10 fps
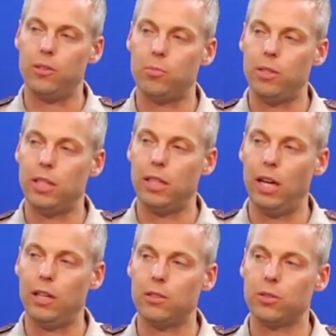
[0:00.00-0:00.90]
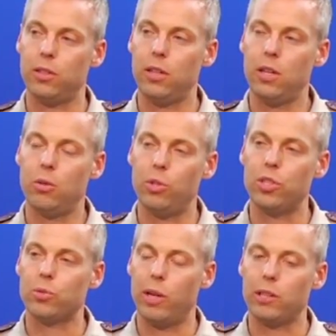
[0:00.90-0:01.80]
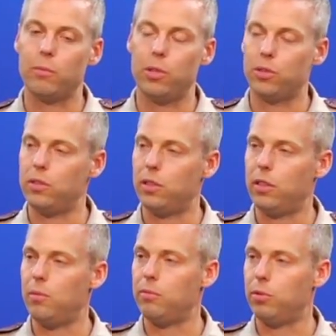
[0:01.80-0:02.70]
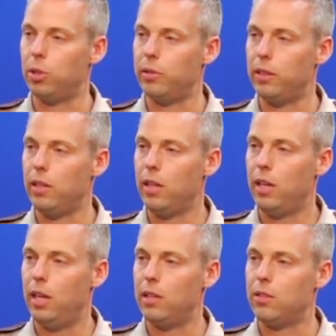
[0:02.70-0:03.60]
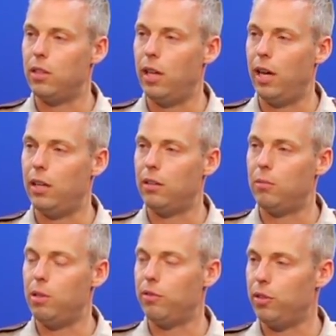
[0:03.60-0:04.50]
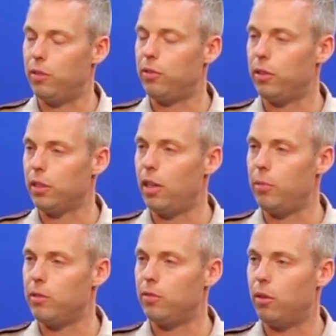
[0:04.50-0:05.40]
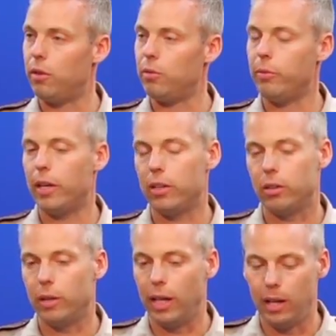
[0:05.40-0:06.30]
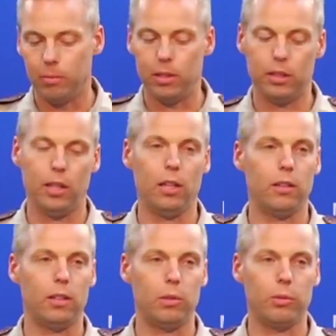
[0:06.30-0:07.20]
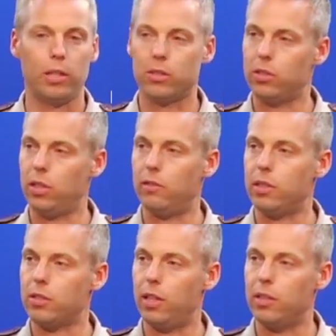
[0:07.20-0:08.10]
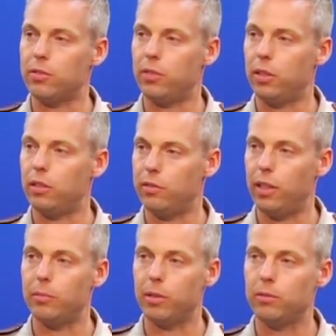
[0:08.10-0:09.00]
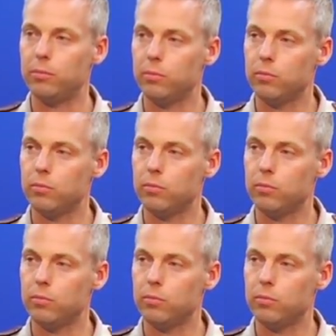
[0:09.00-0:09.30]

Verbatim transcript: heart, speaking honestly, we just want the person to come forward and to not be fearful of coming forward. We want to know what happened to Kaylin and we want to solve this case for her family.